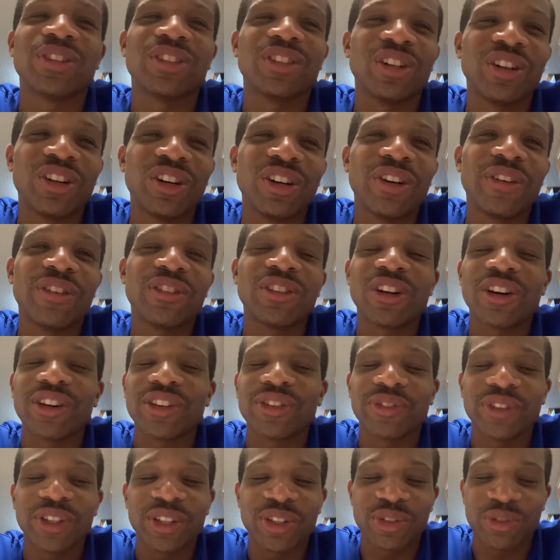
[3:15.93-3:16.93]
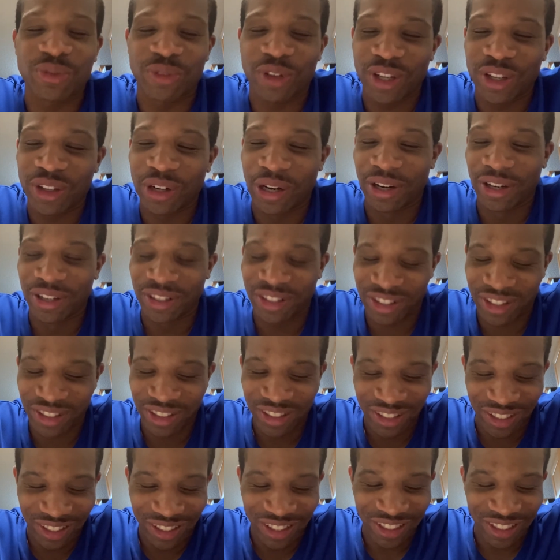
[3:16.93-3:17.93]
the Las Vegas Raiders.
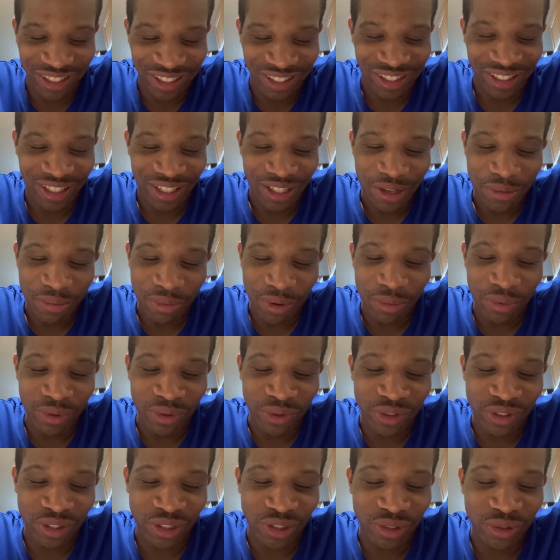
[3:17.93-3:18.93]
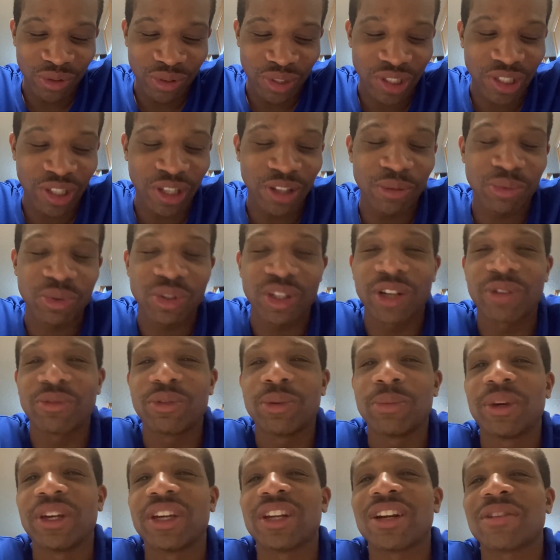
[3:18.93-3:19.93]
But we went to a new stadium. I'm trying to
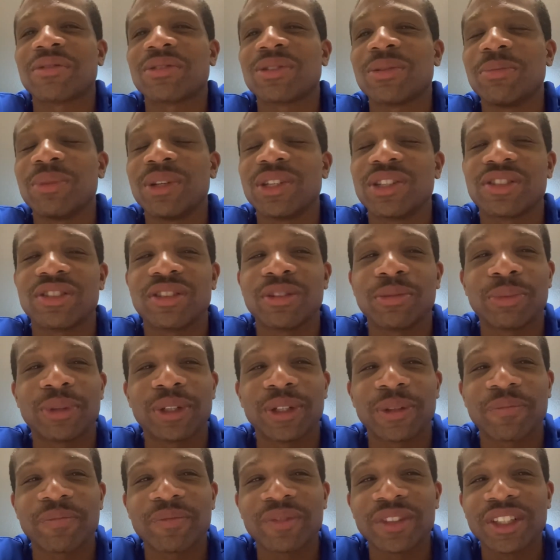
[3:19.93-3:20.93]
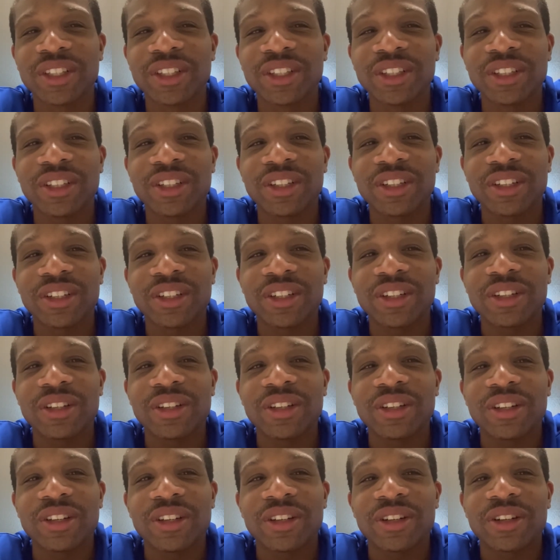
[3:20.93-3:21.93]
remain optimistic, but
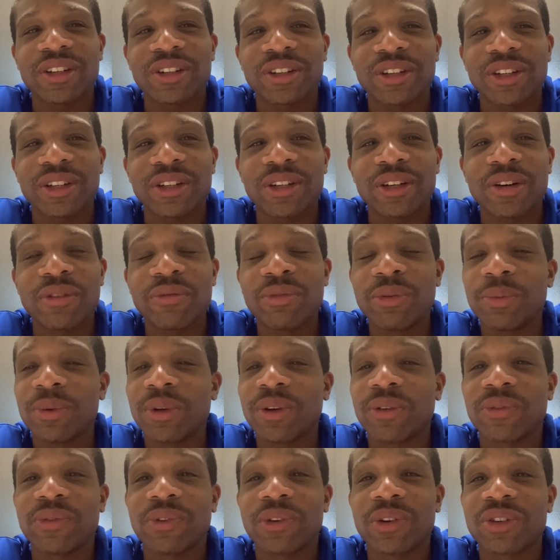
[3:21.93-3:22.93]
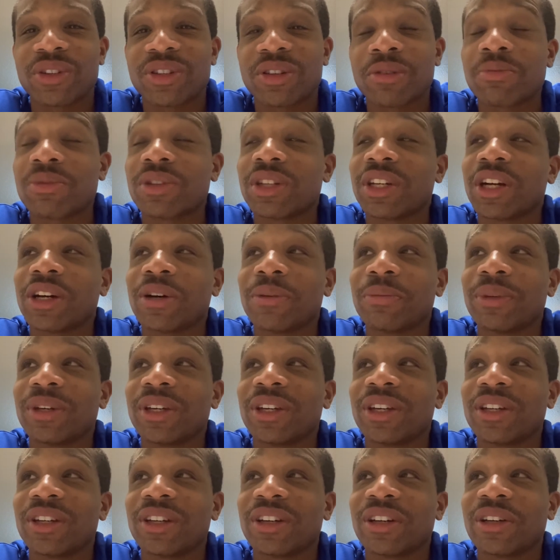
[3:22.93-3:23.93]
hopefully we can figure something out,
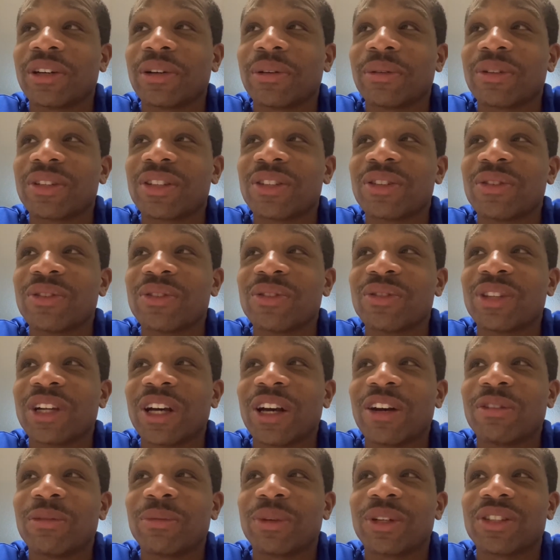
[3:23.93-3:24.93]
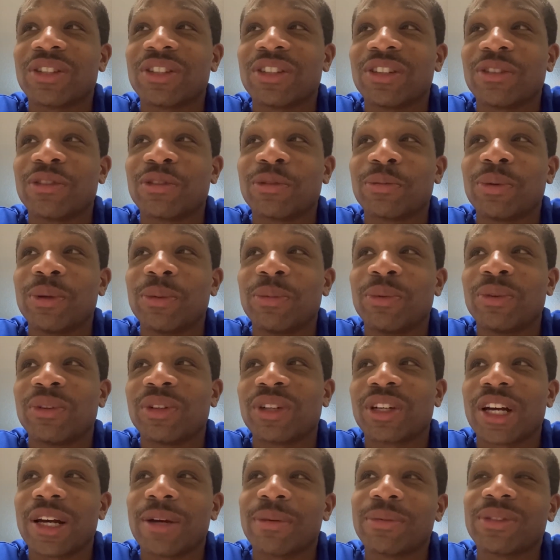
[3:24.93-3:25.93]
man. It's no doubt in my team. I know people in
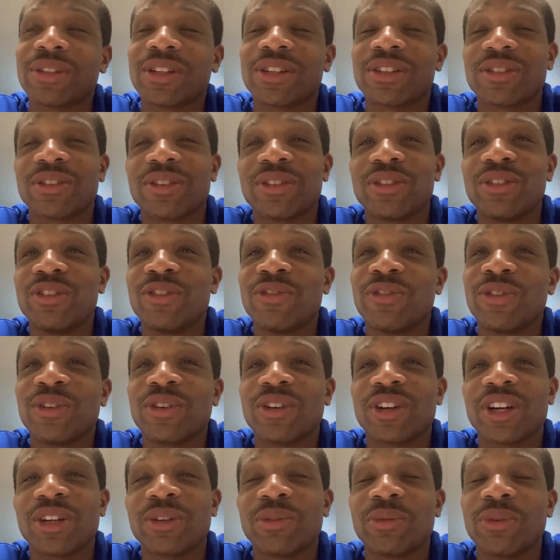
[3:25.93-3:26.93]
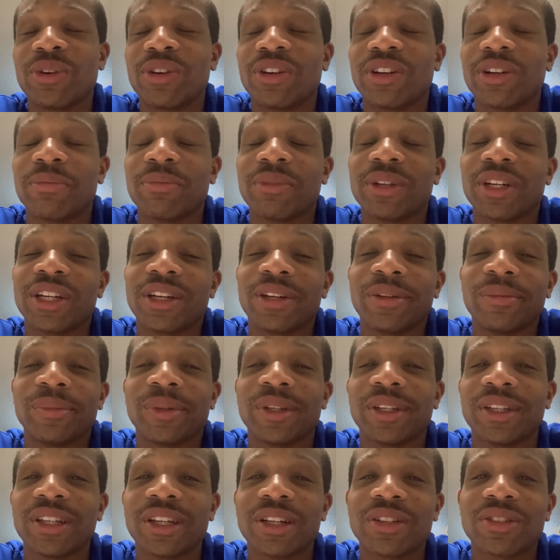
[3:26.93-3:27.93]
the conversation, oh, you feel kind of worried. I'm not,
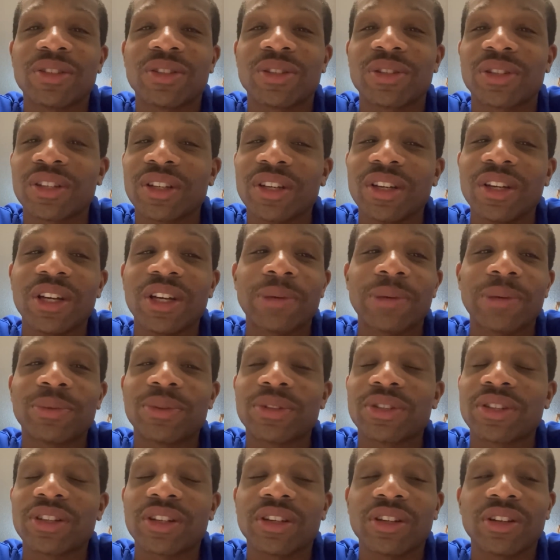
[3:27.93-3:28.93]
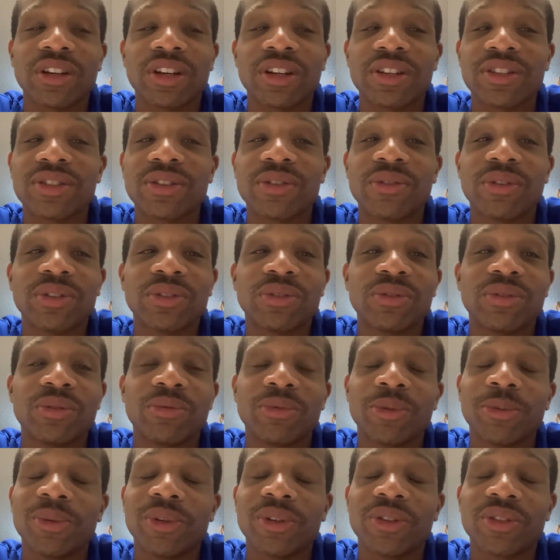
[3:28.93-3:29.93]
man. I'm just sick of us going through the
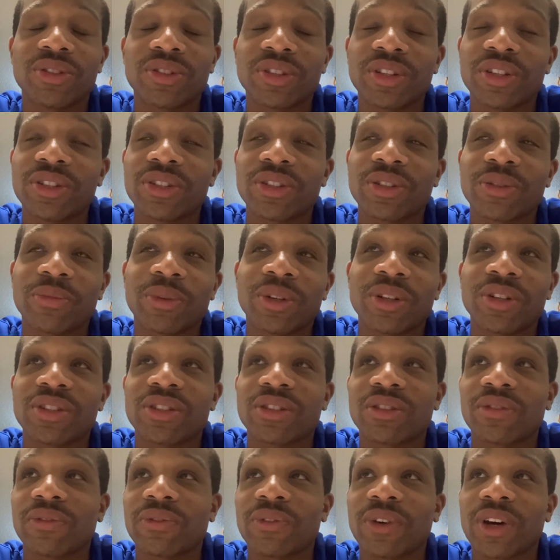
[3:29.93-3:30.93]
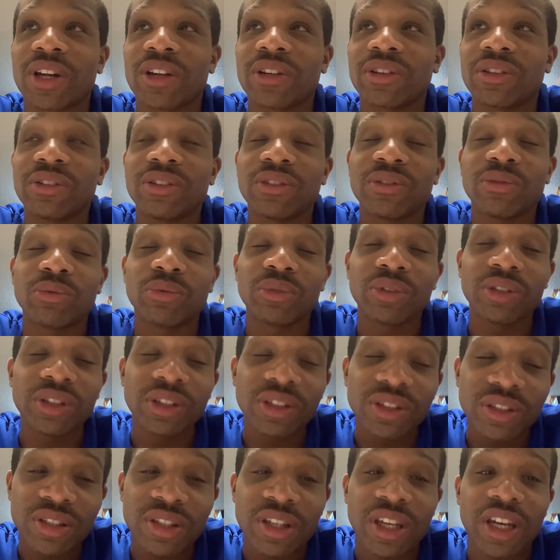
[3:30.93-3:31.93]
rebuilding stages. I want us to finally at
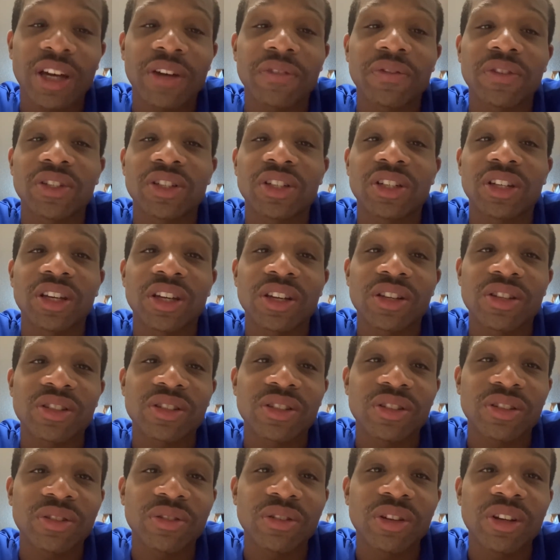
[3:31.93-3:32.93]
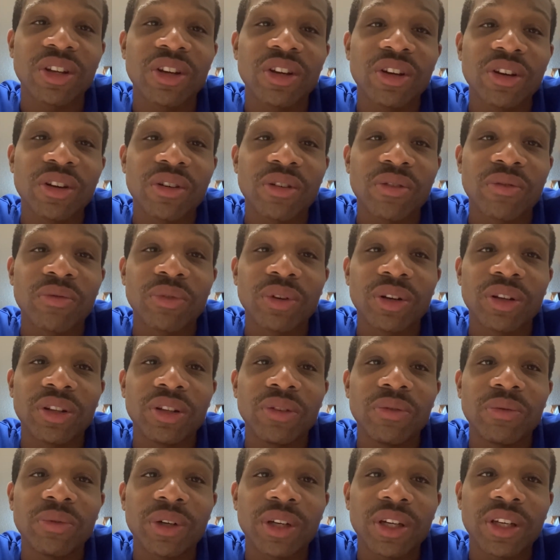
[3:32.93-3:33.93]
least have a chance to
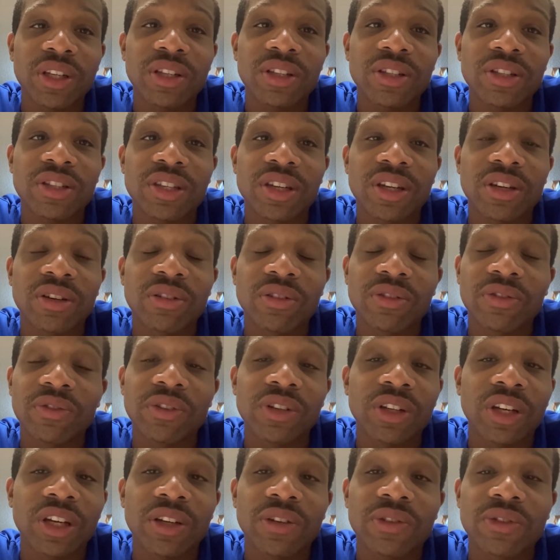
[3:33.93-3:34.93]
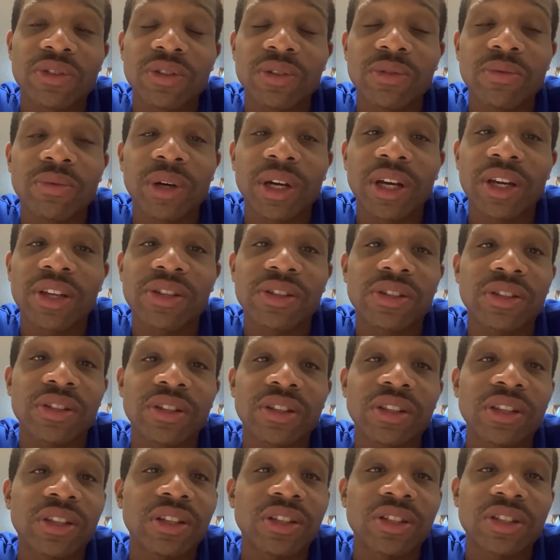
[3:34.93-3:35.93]
really win and take over the AFC West
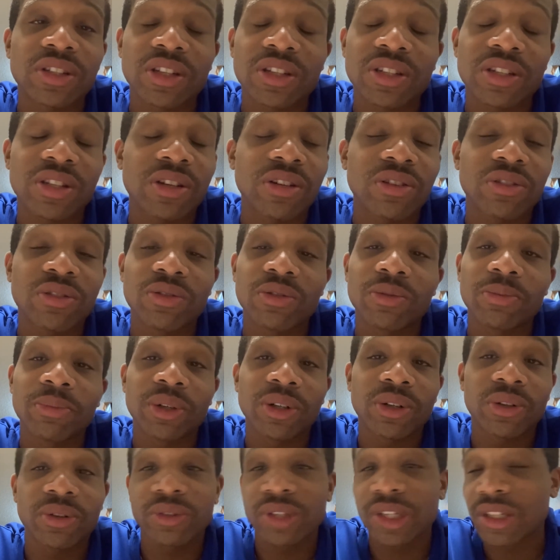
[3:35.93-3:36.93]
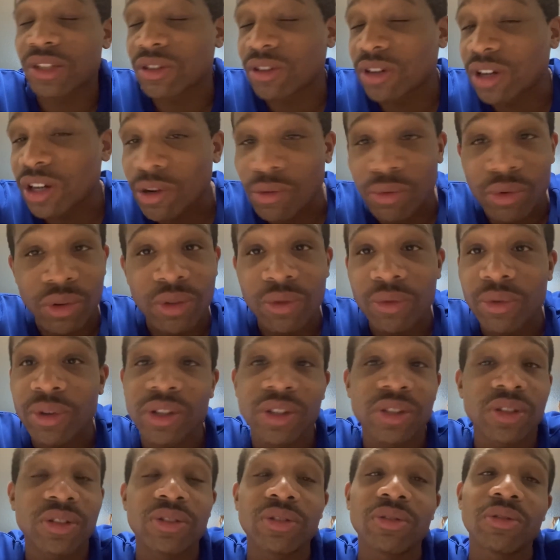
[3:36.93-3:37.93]
and get a chance to go to the bowl. That's all I really
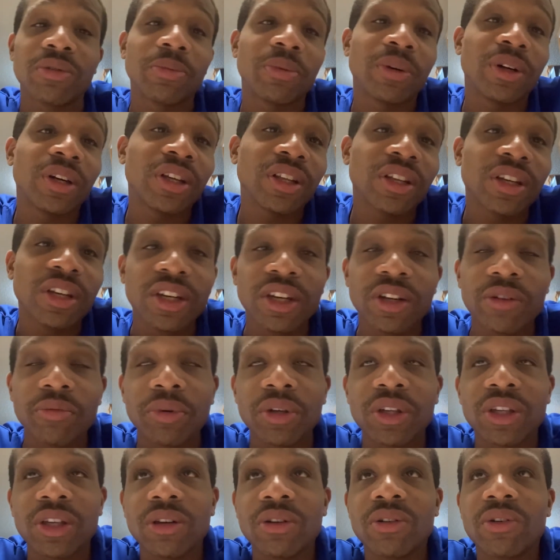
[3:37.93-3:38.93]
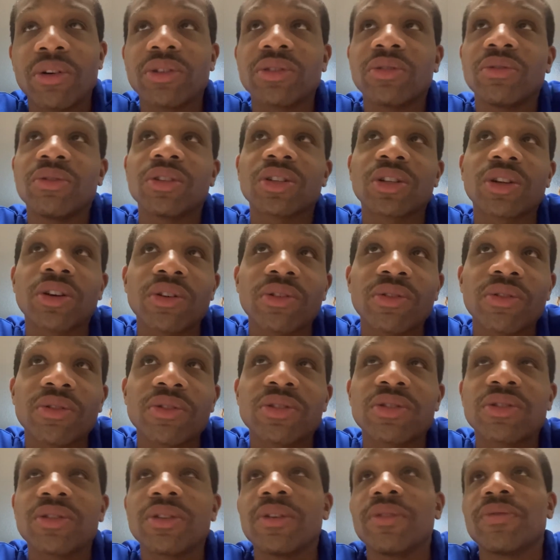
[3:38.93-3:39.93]
wanted to do. But we keep going through these
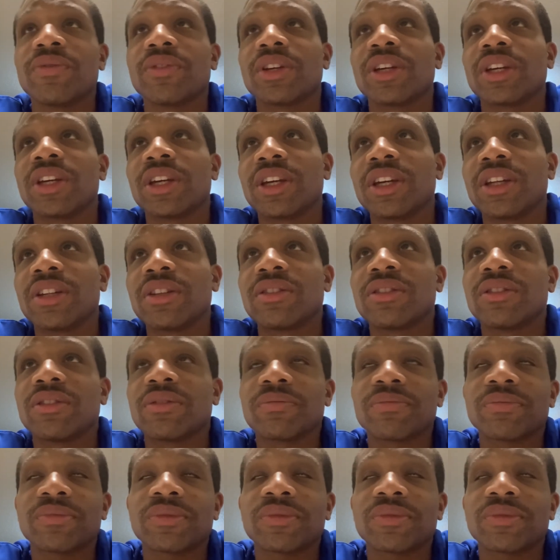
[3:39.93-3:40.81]
hurdles, and